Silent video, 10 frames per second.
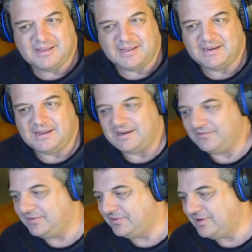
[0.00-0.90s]
And now
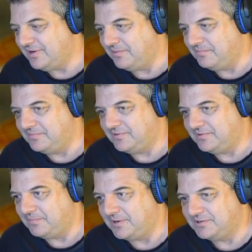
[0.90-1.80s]
every time
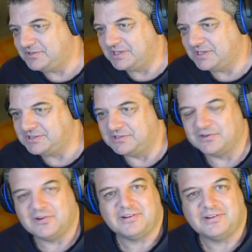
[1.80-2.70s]
somebody judges on
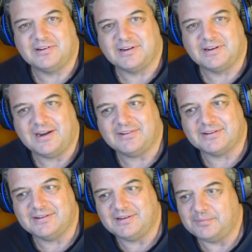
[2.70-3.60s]
the content of the
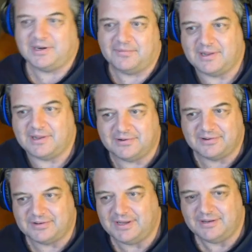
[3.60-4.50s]
character, they bring up the colour
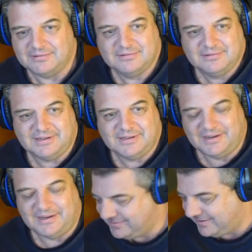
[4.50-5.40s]
of the skin. You
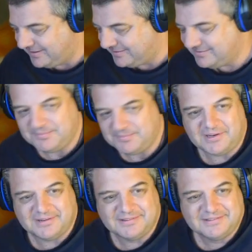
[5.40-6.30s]
know, it's like, come
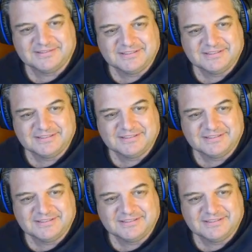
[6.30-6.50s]
on.